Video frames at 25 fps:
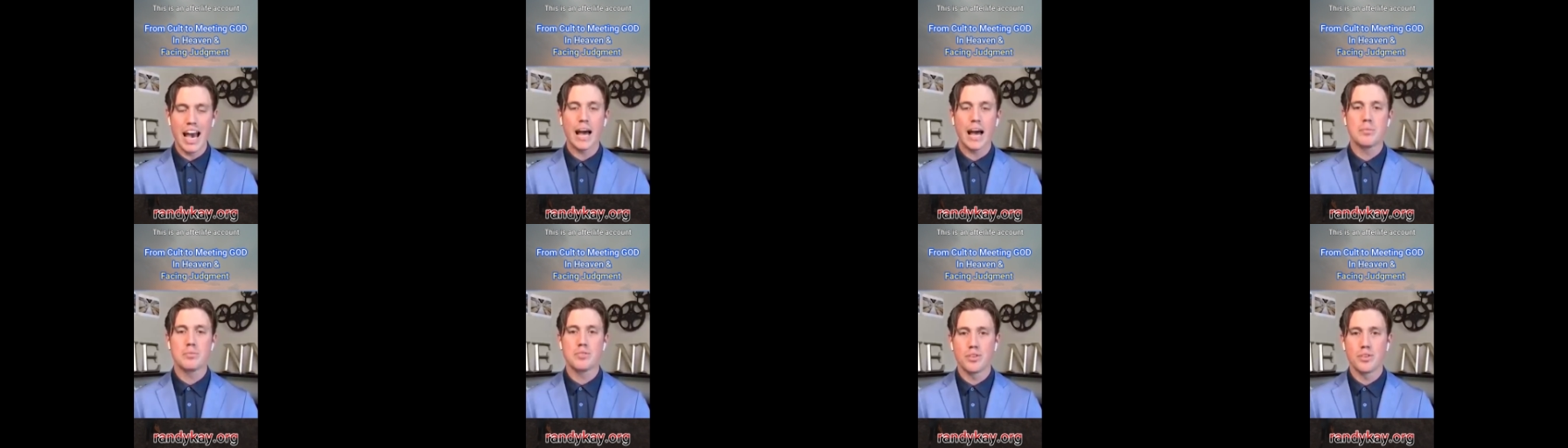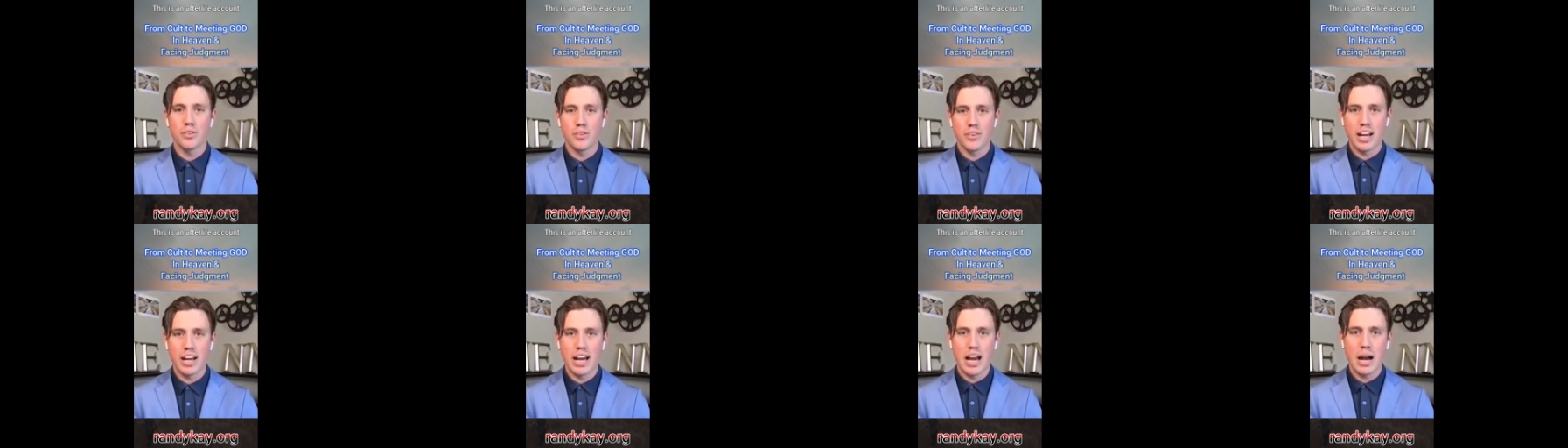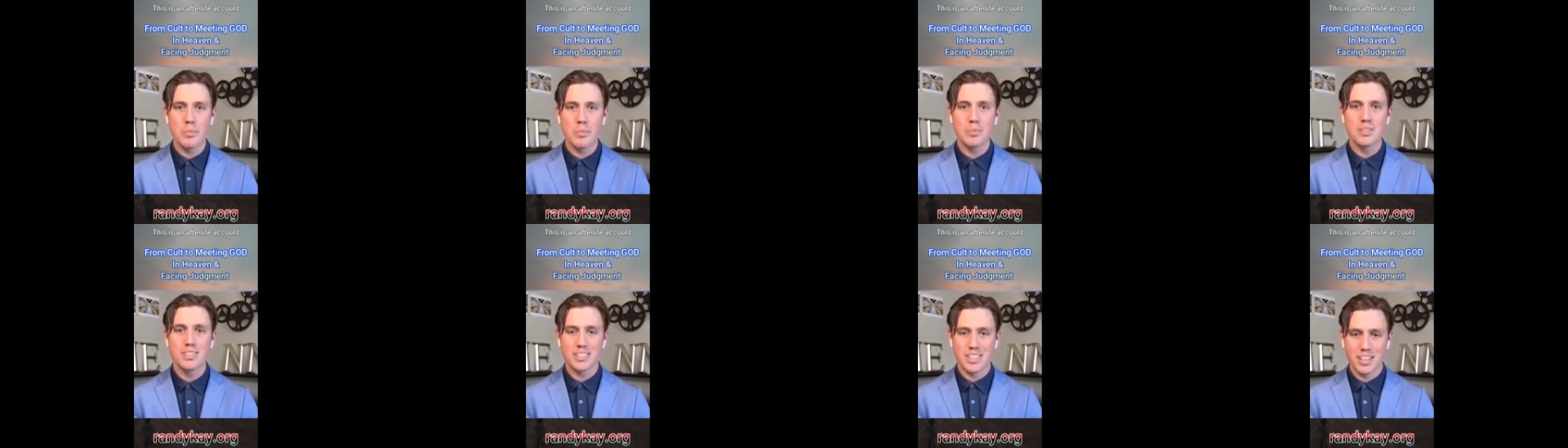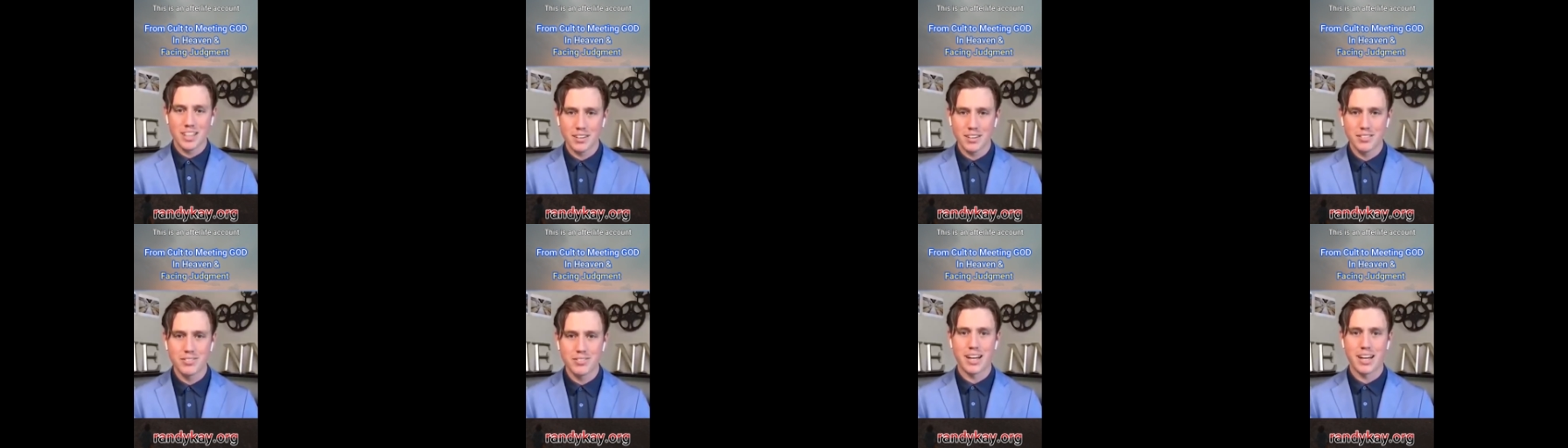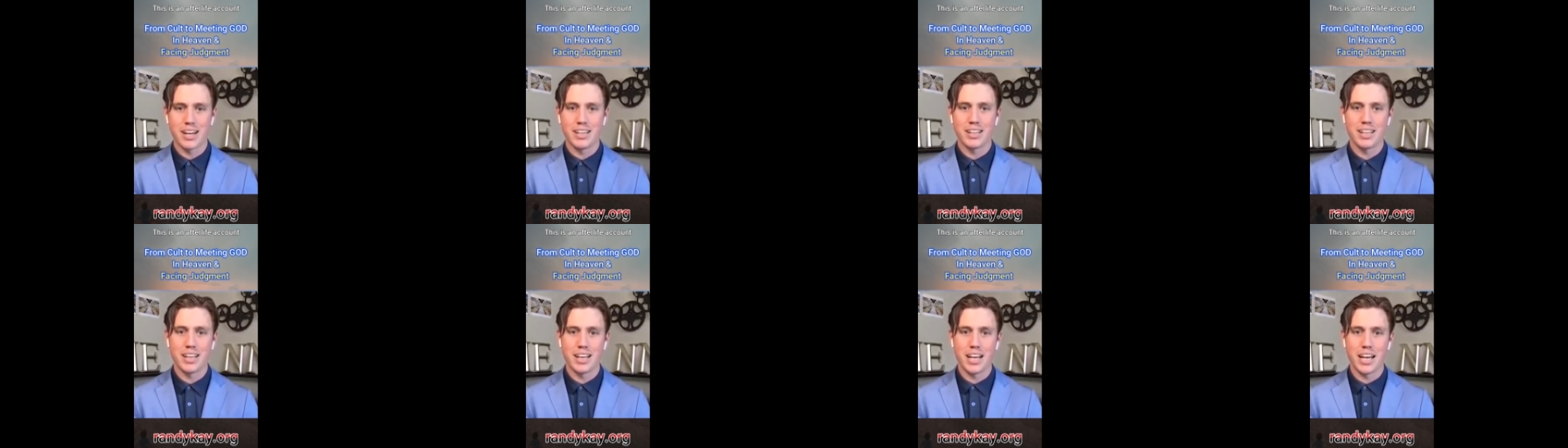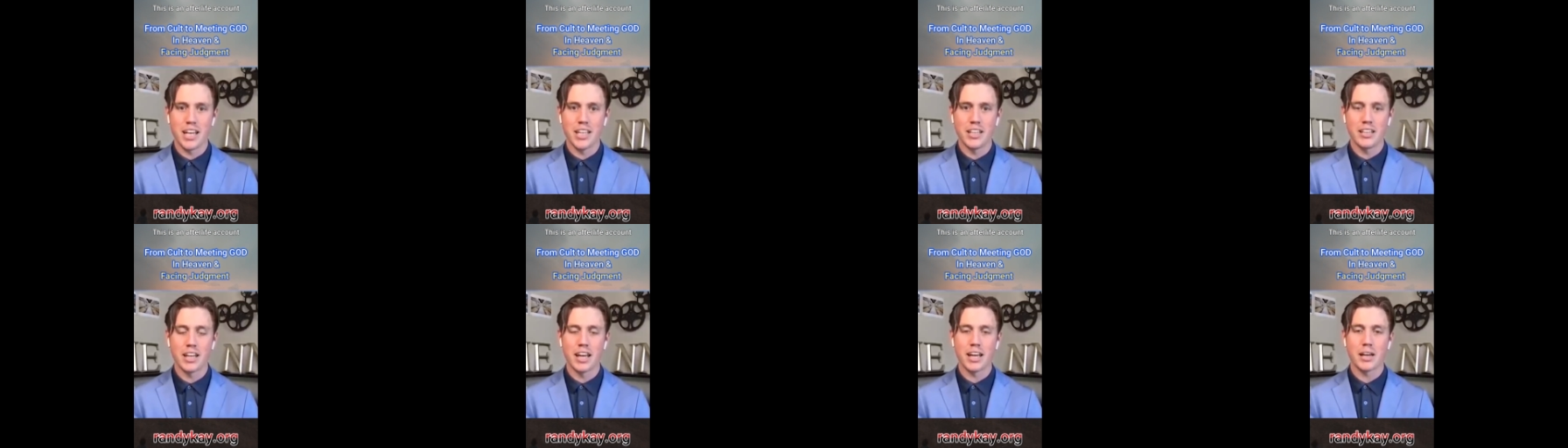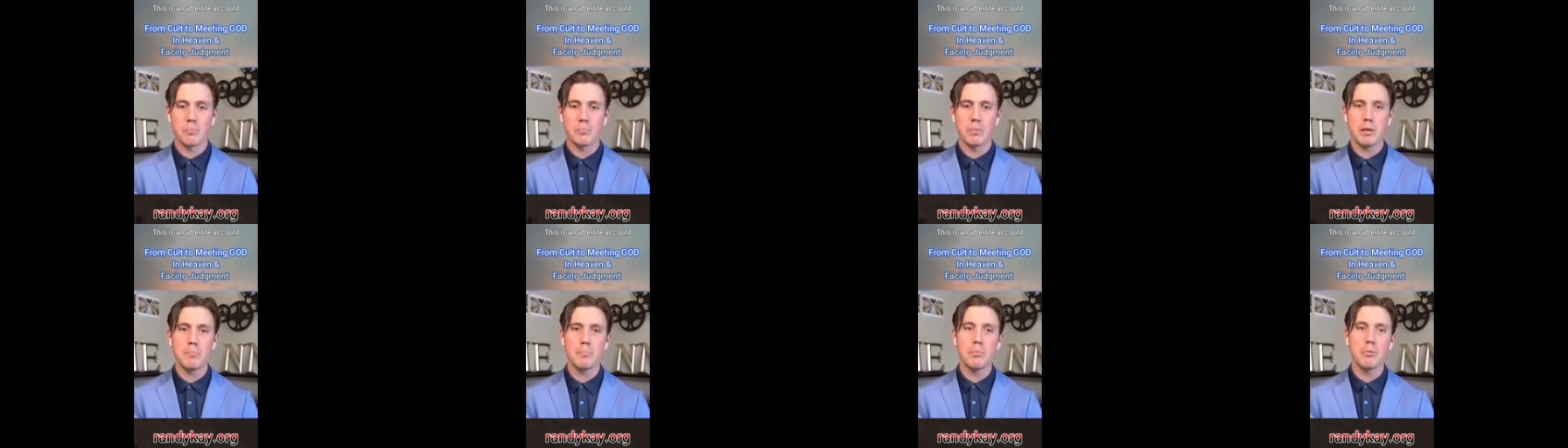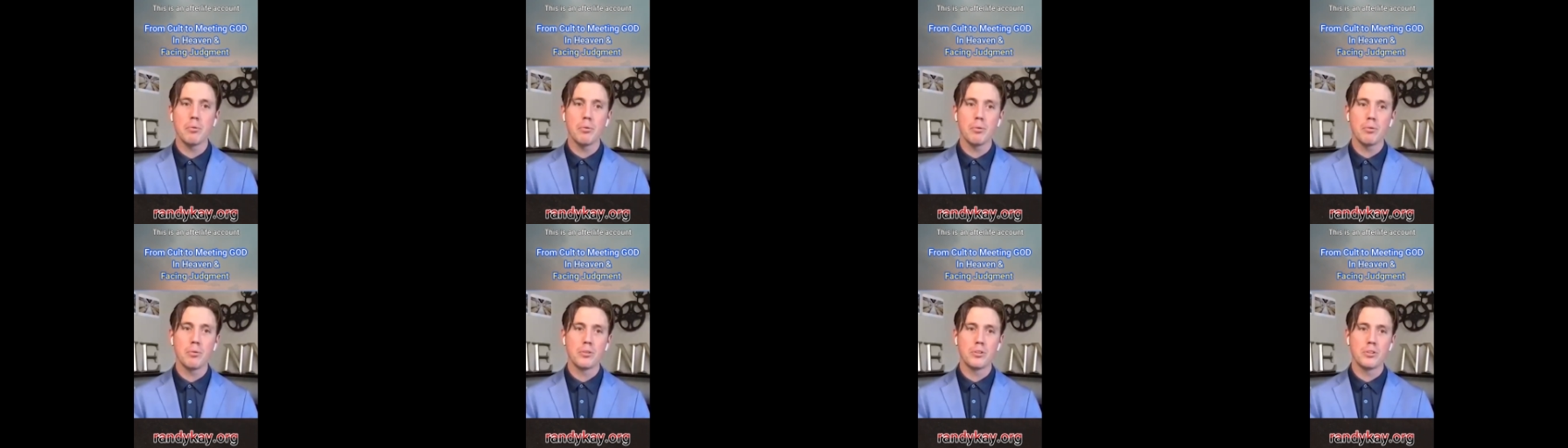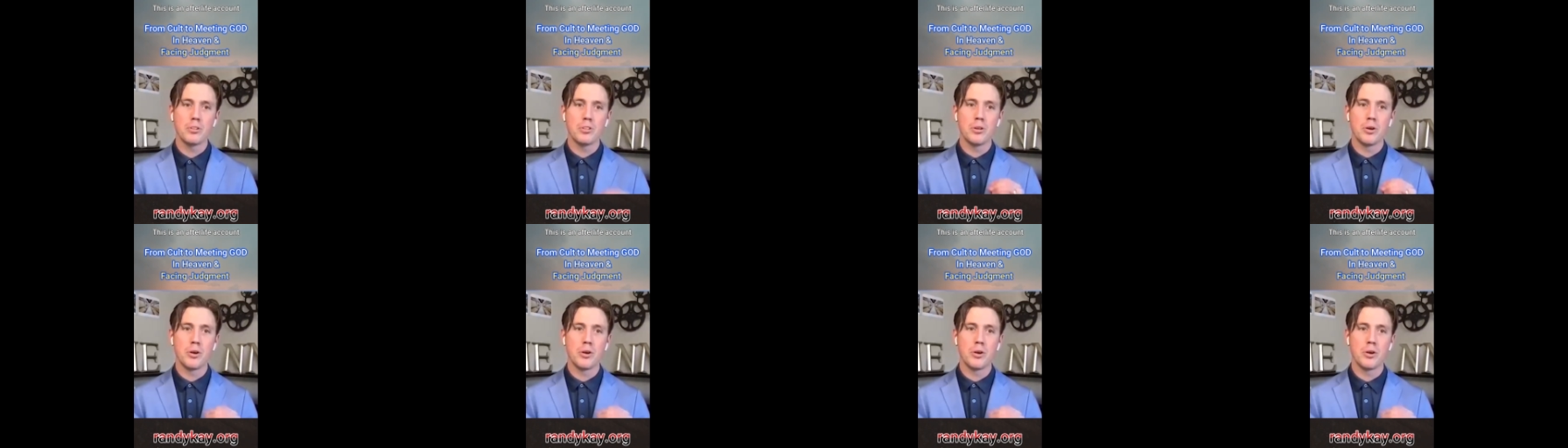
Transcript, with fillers: Absolutely. I was terrified. And like people